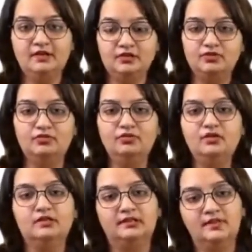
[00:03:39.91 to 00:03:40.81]
So
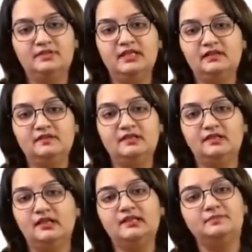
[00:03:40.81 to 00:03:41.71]
themselves
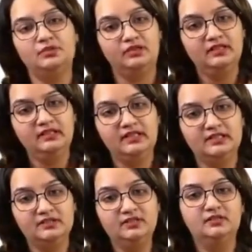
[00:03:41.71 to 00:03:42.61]
is plural in
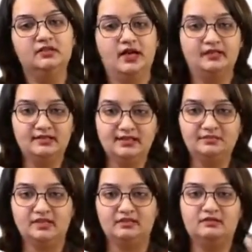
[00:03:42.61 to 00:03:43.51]
nature, and the
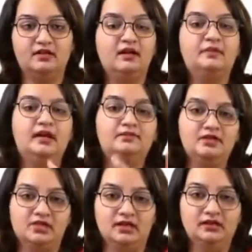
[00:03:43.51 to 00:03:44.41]
subject Ram and
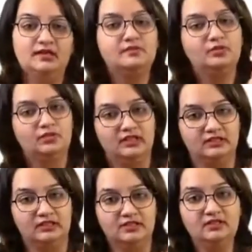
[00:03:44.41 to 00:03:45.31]
Vishal is plural
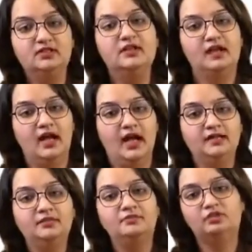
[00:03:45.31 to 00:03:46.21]
in nature,
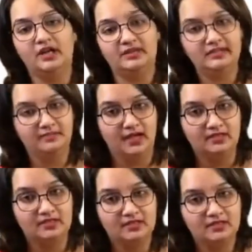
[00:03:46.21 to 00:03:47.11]
and the plurality
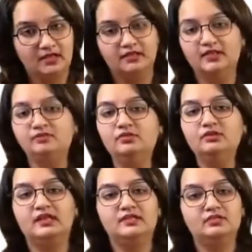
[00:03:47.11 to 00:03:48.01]
match, and therefore
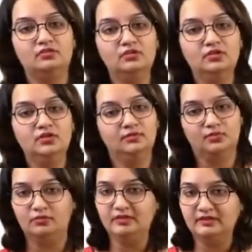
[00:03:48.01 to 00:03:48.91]
there is no
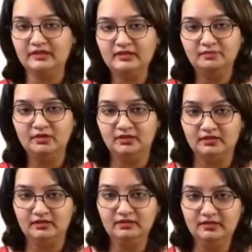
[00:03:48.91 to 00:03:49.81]
problem in this
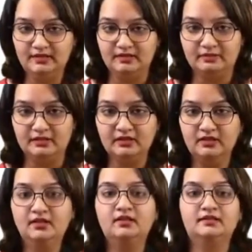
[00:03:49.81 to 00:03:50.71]
particular statement.
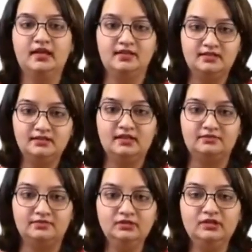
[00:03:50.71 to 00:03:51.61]
The answer
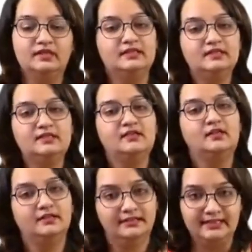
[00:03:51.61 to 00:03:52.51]
therefore is
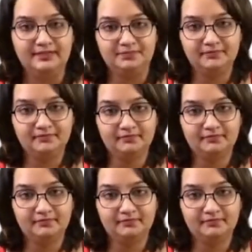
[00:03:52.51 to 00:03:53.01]
D.